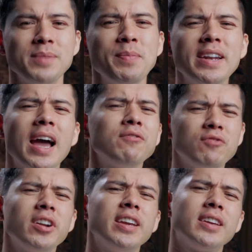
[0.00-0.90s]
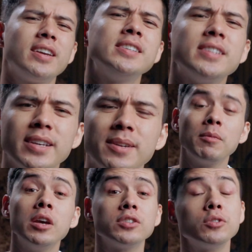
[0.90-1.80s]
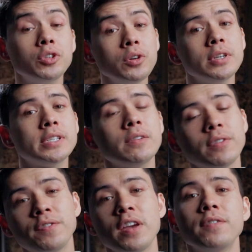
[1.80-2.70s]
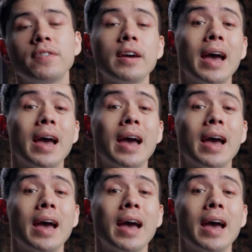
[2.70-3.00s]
a bit ironic, isn't it? So do yourself a favor